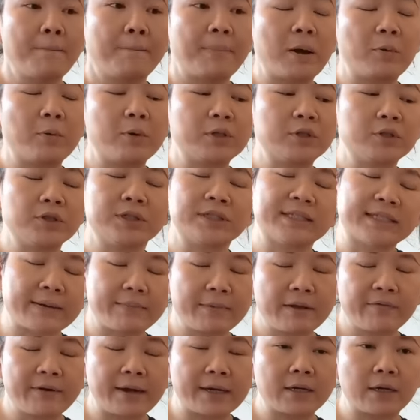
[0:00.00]
But we do a
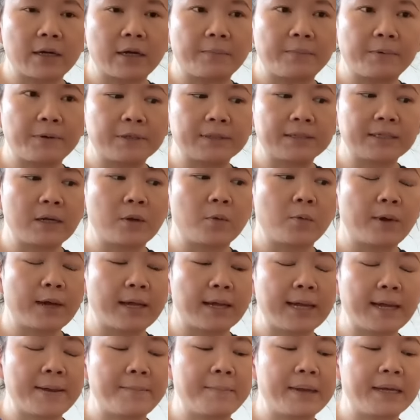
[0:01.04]
$75 person,
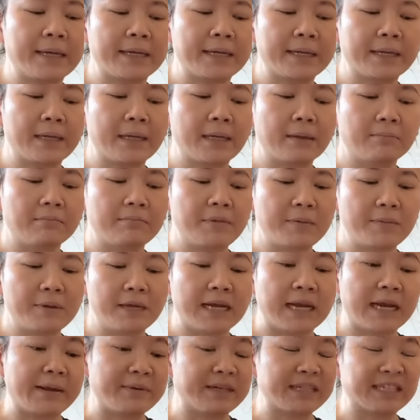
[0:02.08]
we're like making it
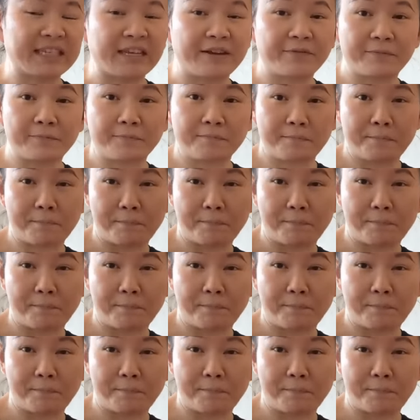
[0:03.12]
maybe a little bit,